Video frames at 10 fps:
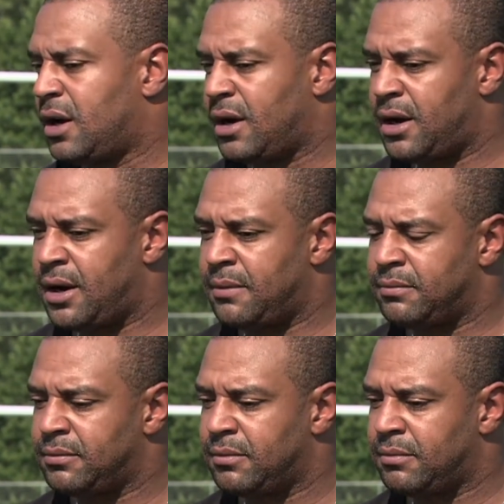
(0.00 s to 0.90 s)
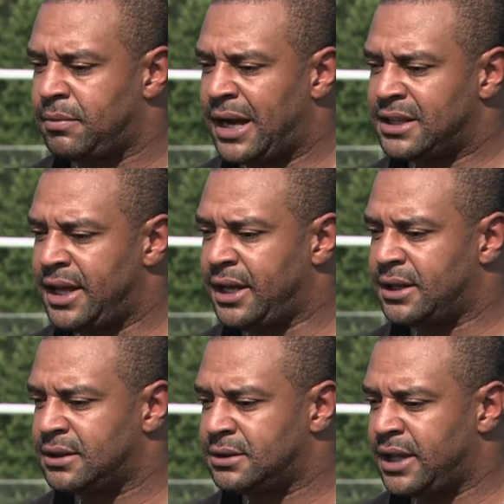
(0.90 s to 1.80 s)
But I think
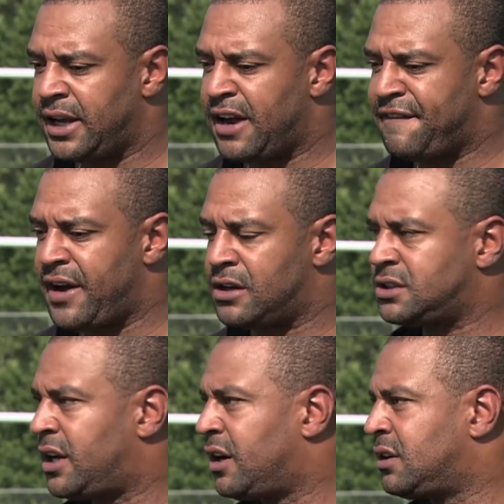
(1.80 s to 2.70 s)
the NFL's done